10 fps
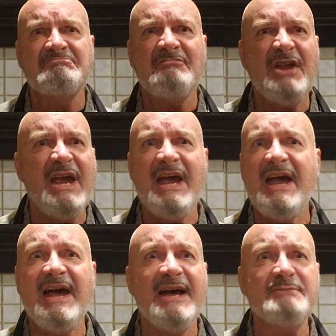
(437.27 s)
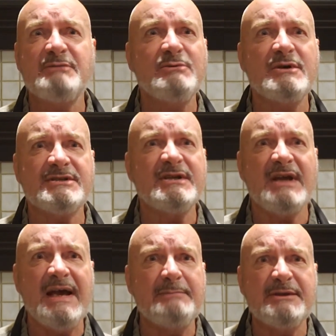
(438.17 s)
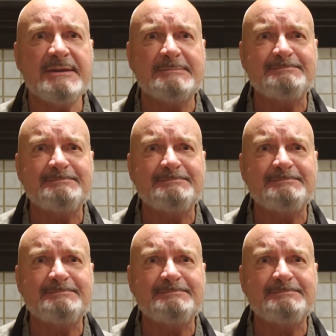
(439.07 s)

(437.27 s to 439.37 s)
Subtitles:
yeah, it wasn't going to happen.